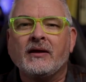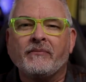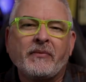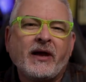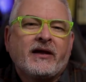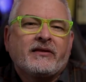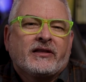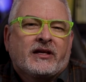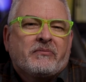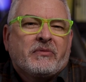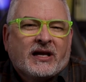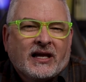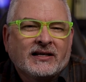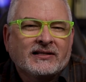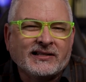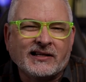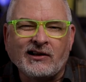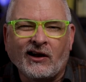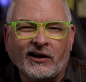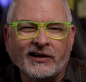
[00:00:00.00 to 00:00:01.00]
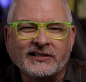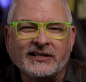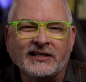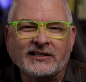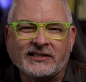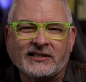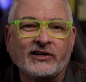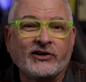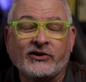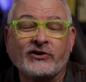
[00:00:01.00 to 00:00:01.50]
mainly because the
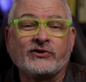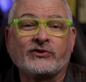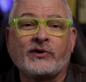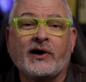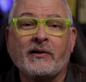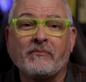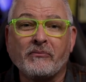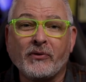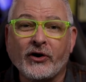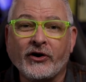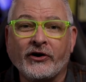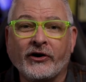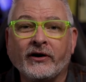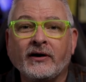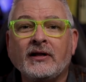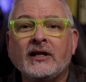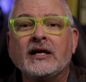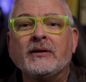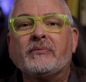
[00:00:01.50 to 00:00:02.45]
content centers around murder,